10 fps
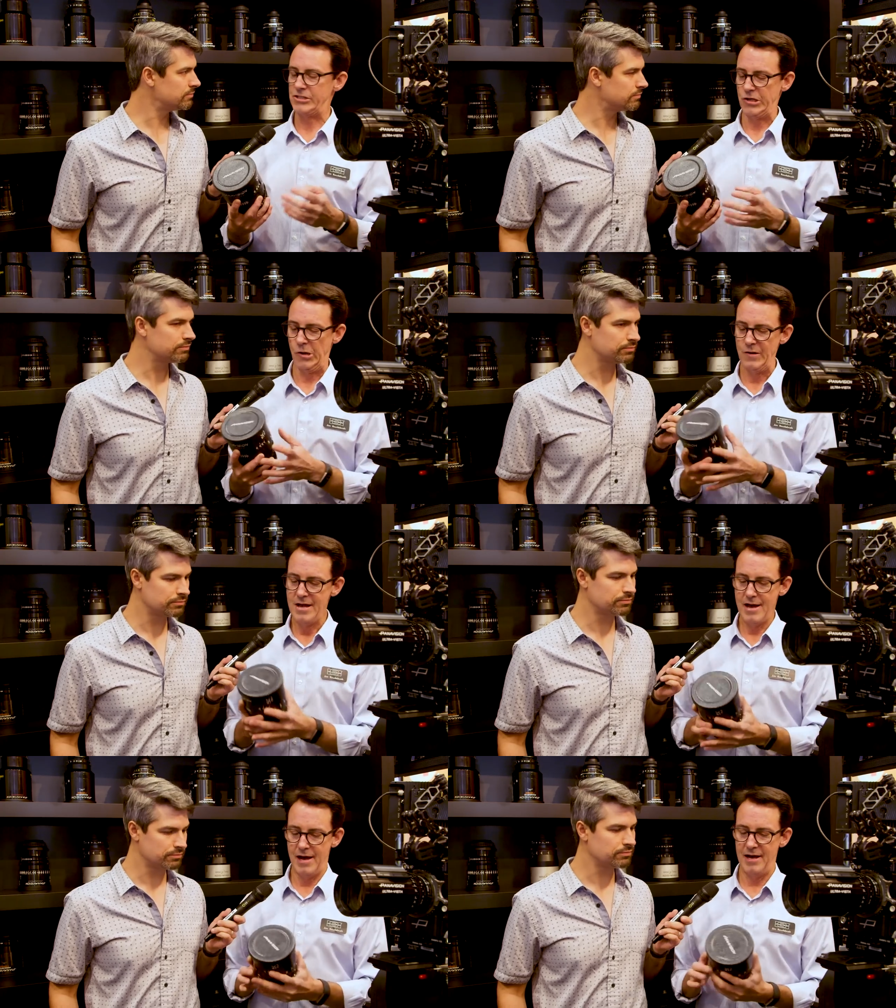Speaker 1: So
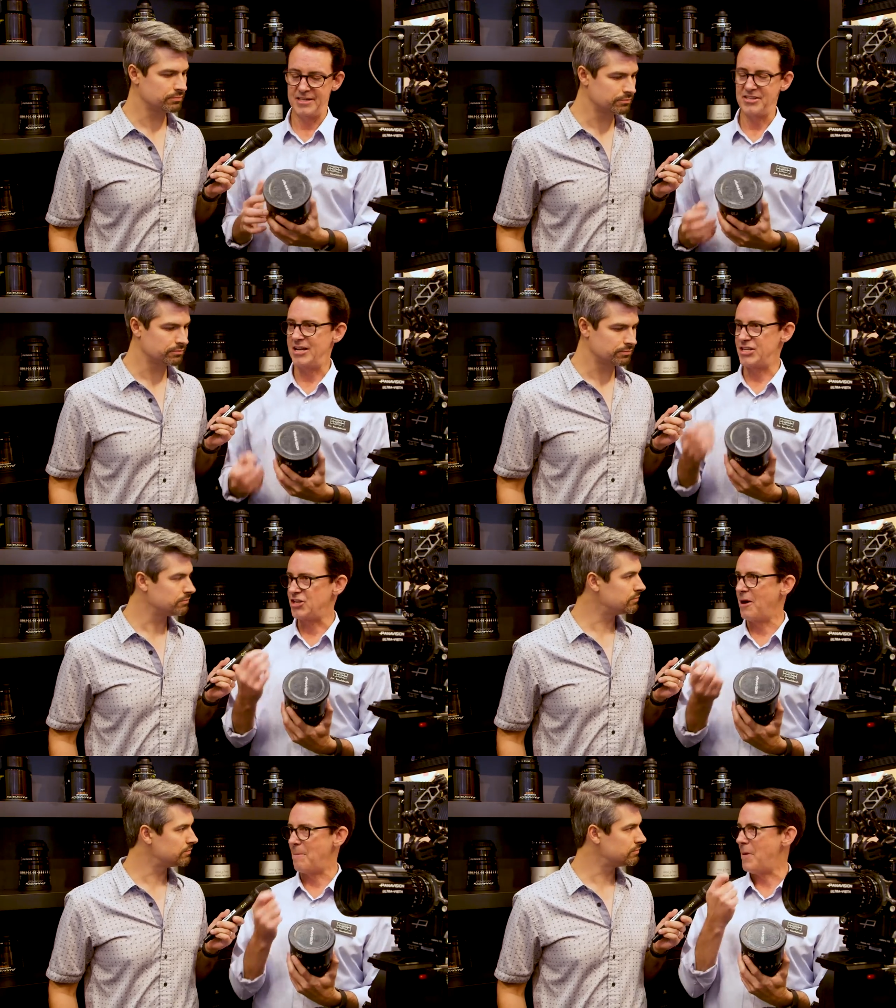it's not a
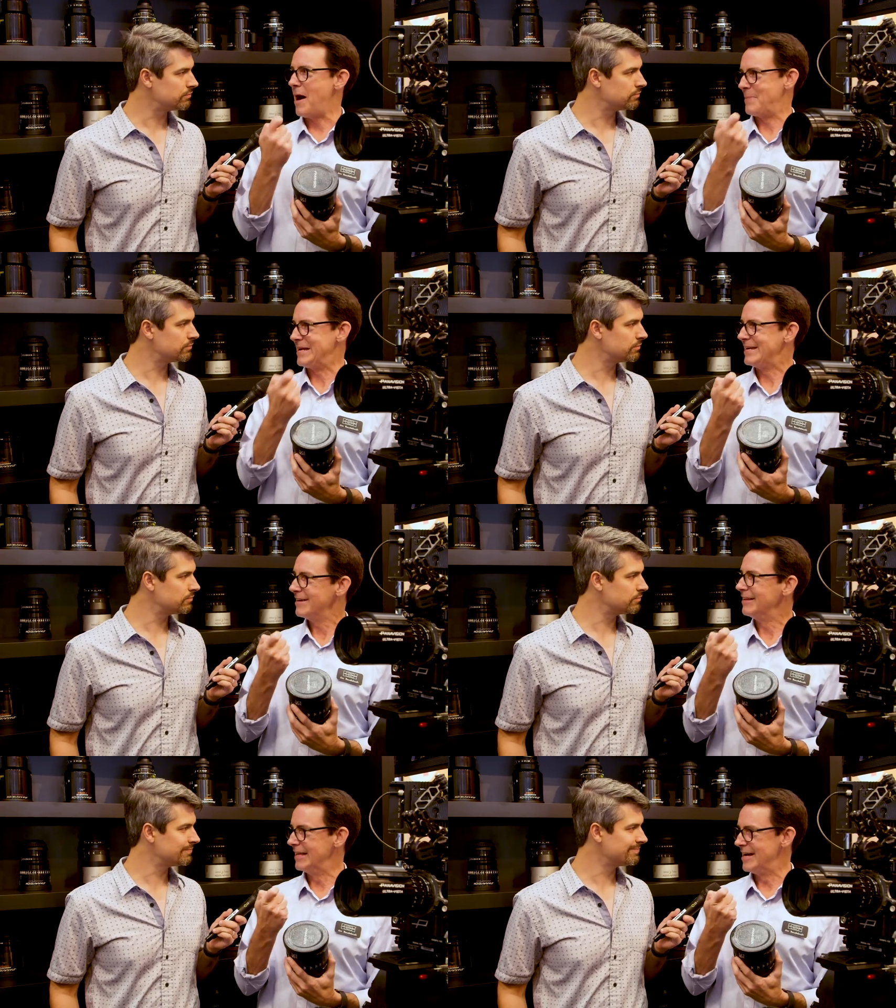sharp poppy
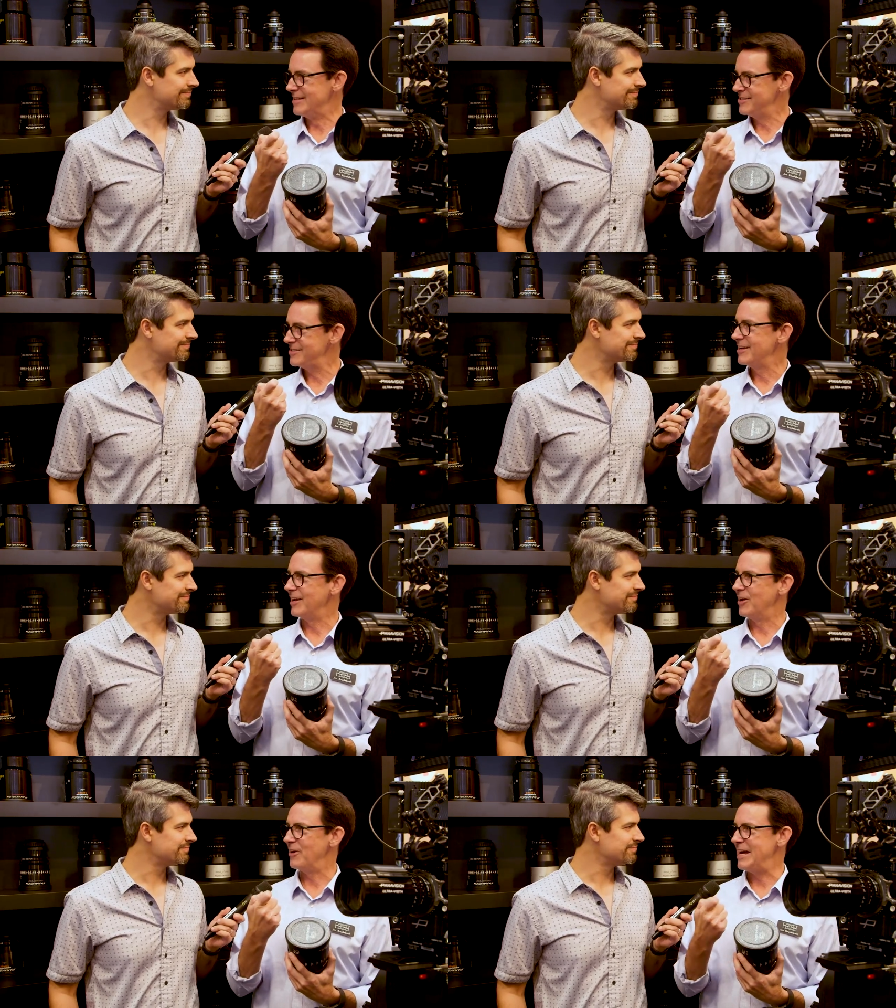lens,
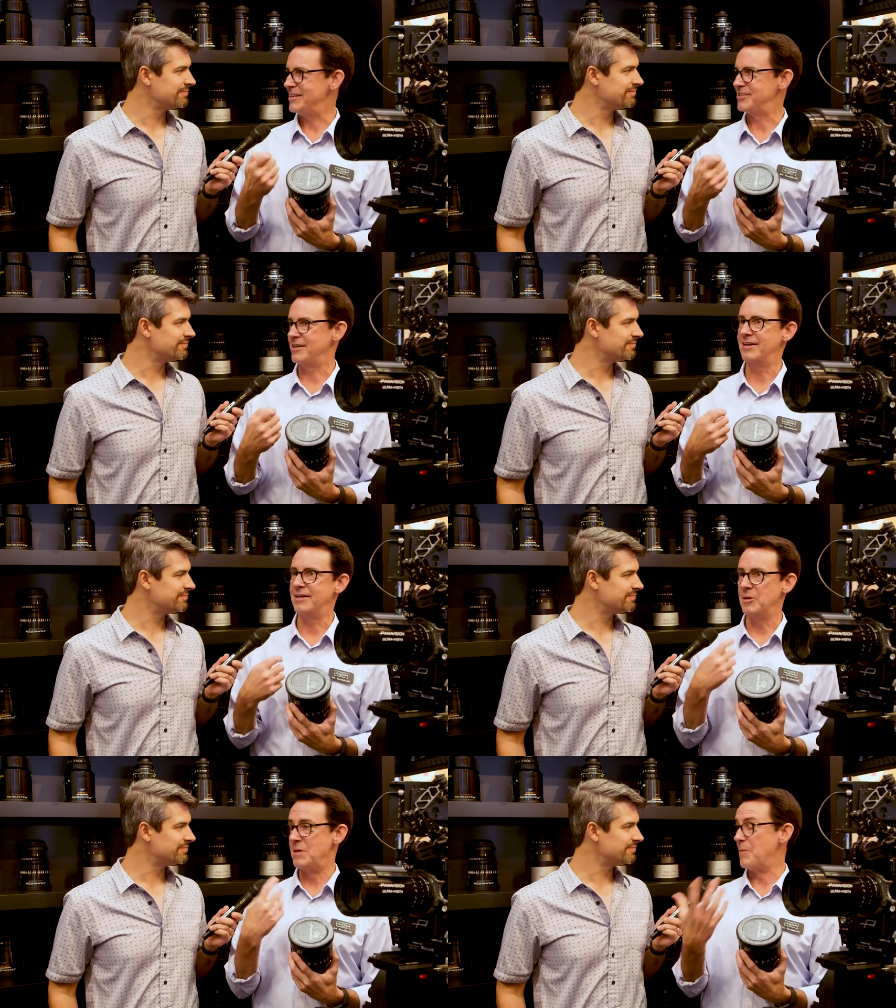you know, it has a
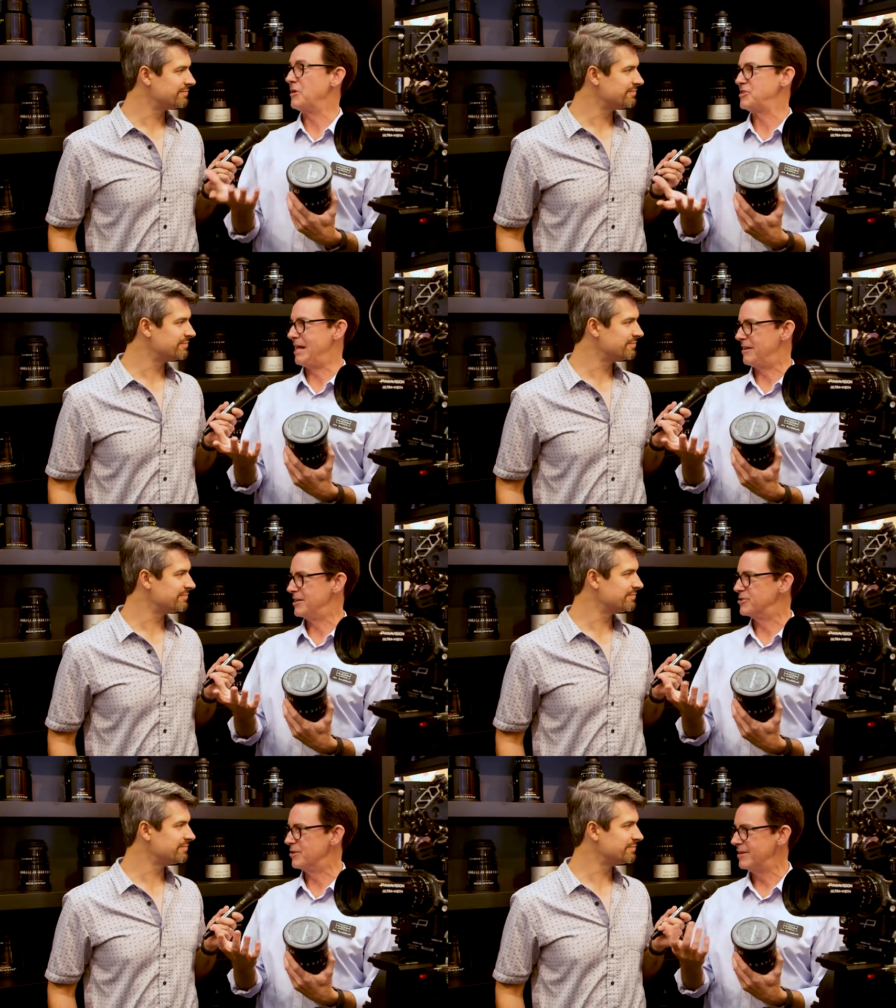little bit of
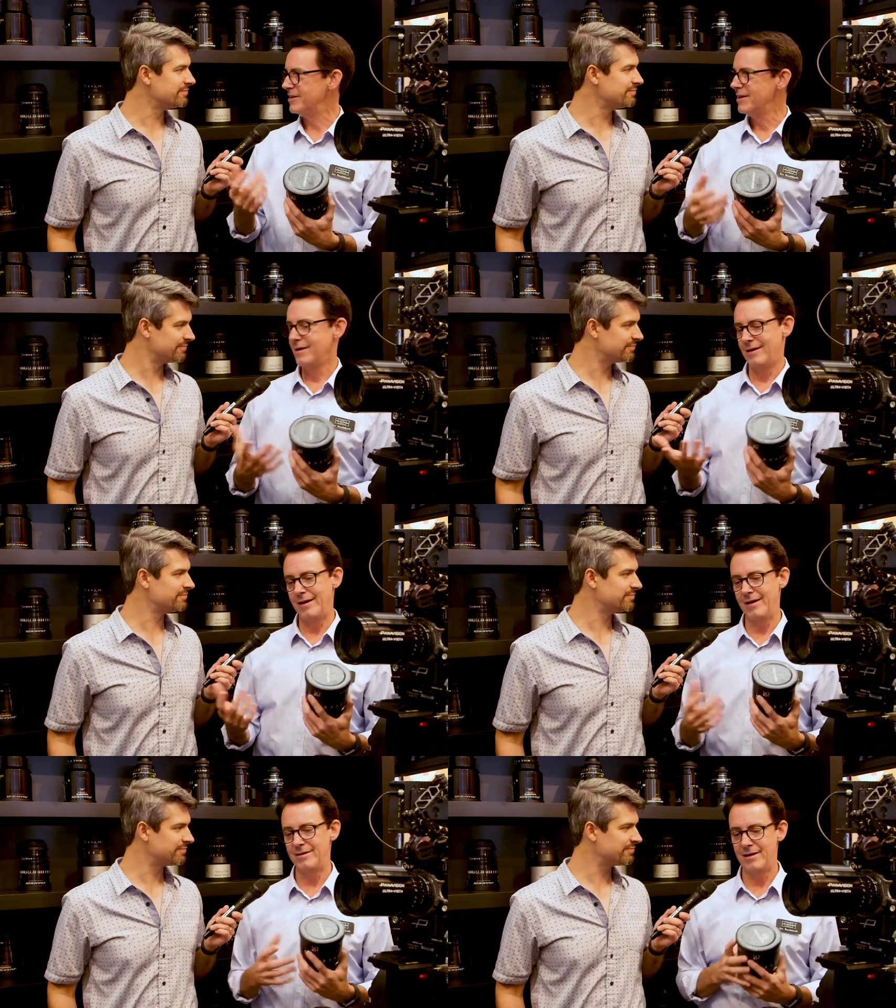personality to it,
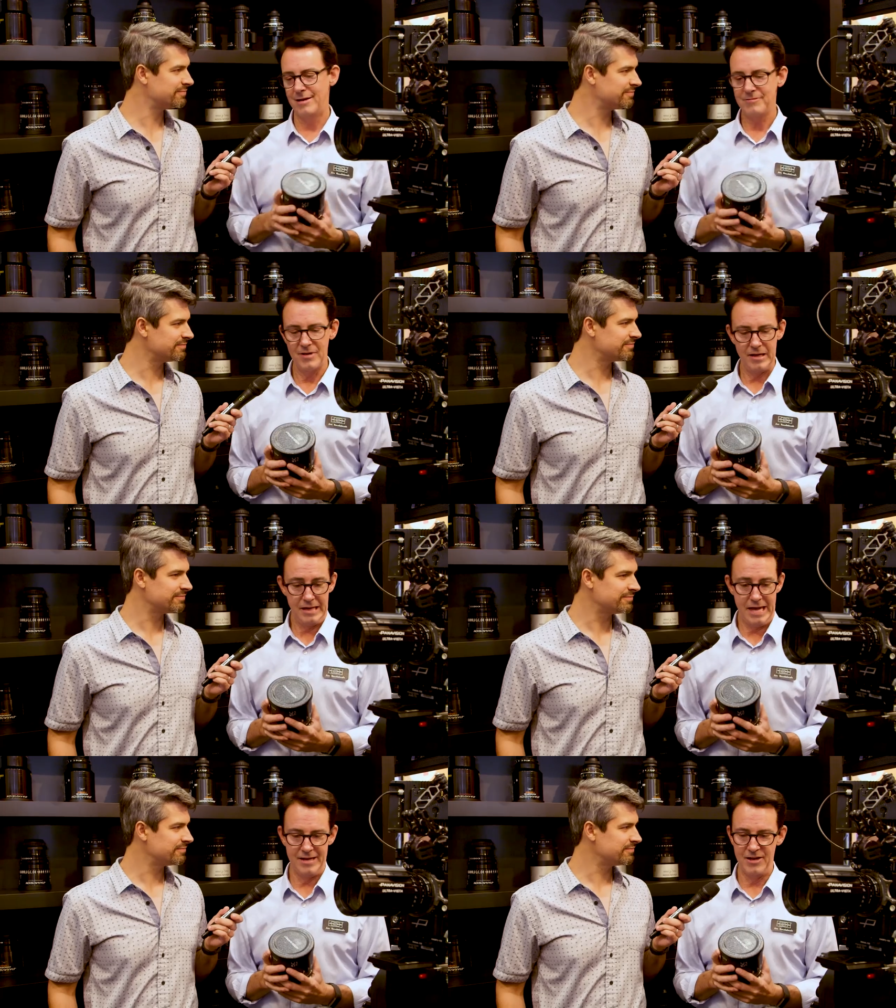and
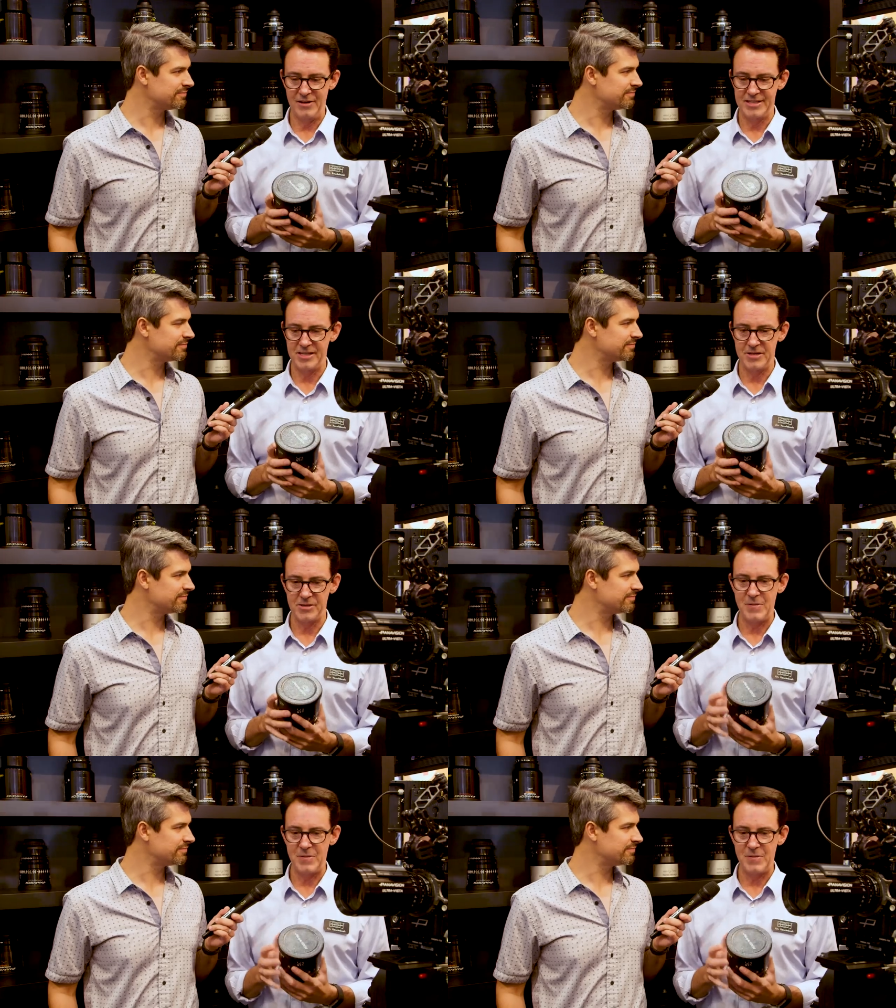again, you know, it's a